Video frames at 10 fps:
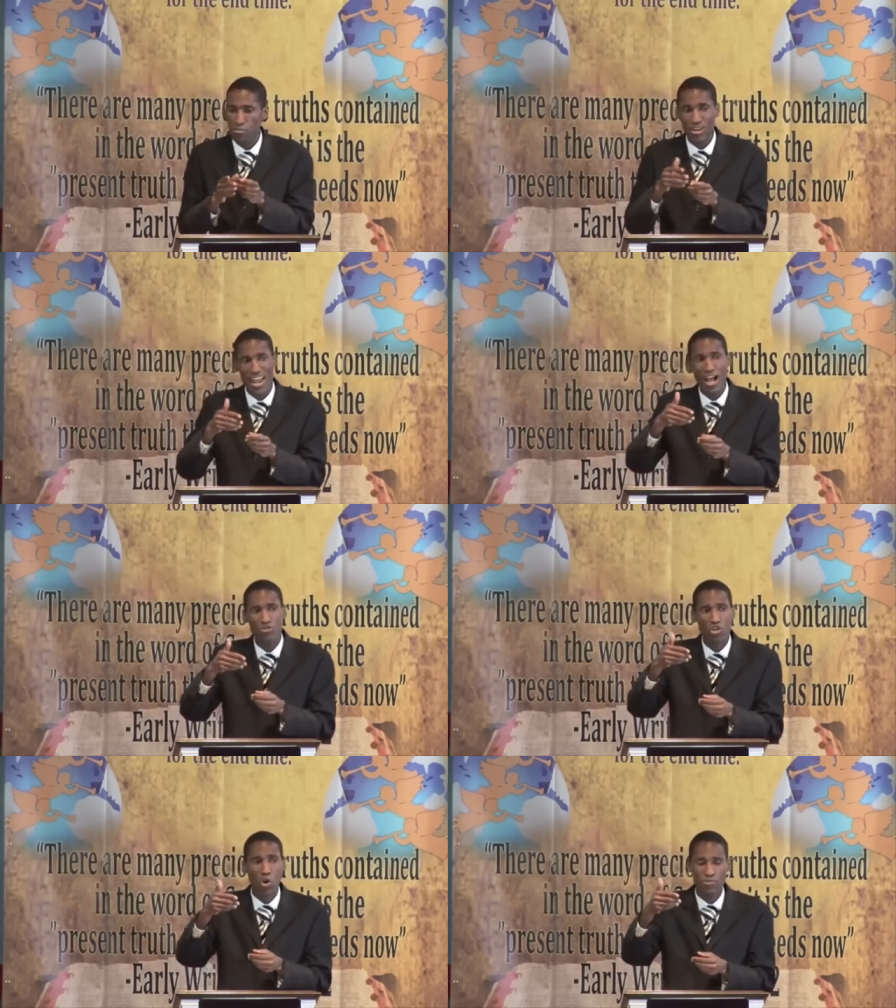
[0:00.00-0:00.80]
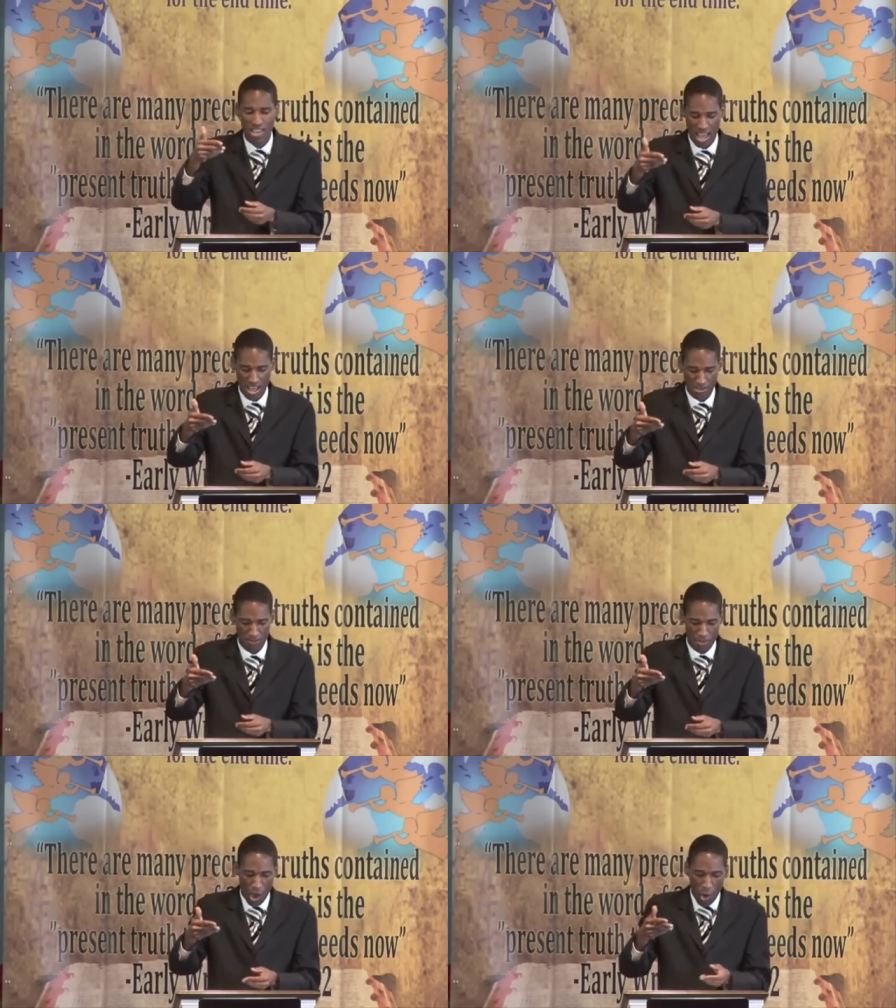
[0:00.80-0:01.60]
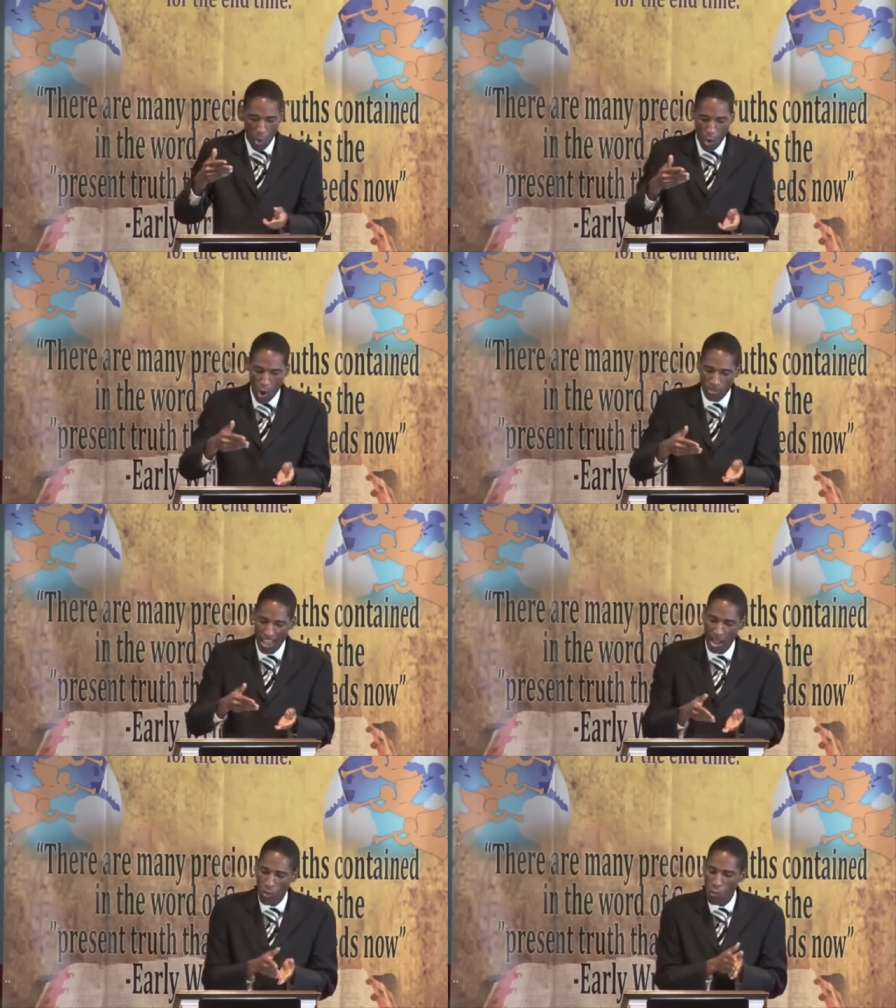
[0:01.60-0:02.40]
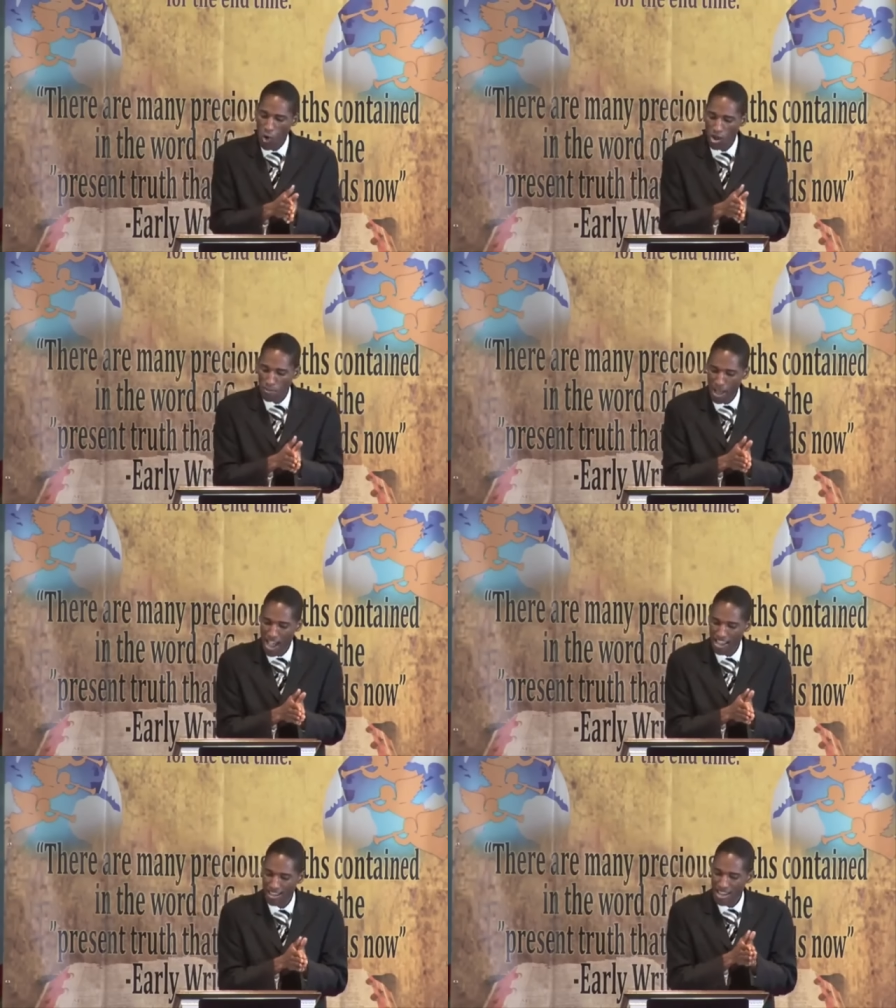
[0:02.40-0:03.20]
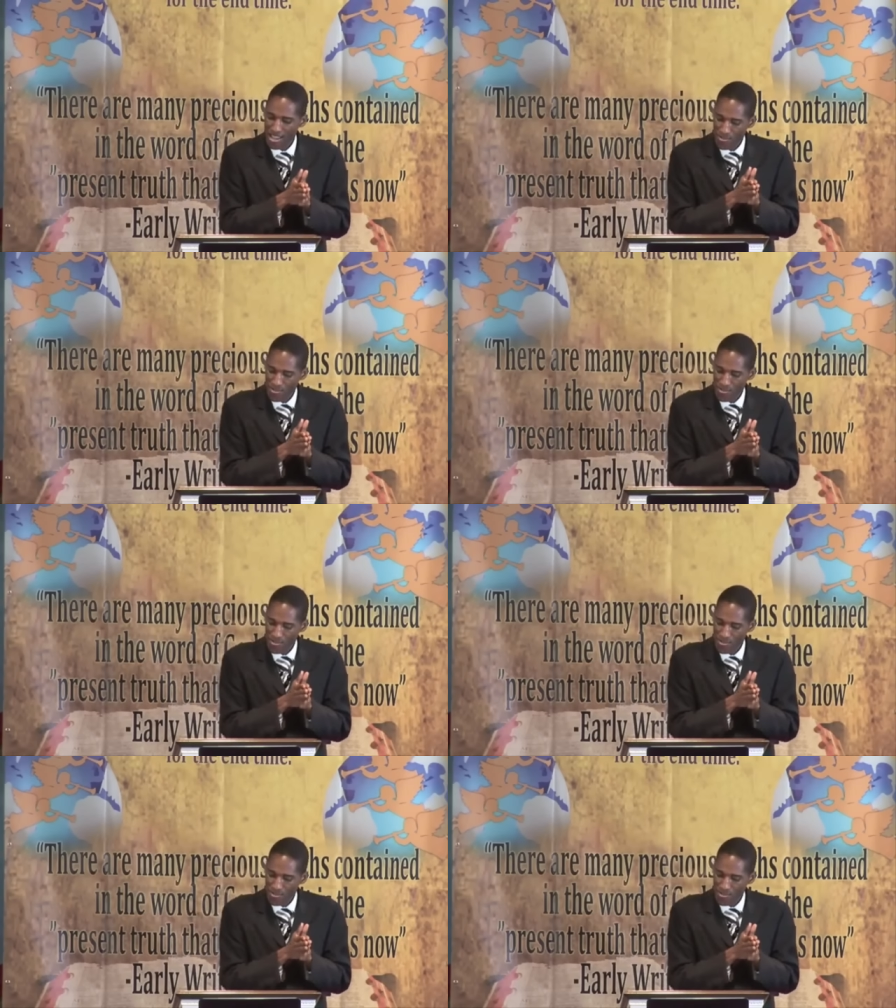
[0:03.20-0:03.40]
But now Job says, all oh, that one might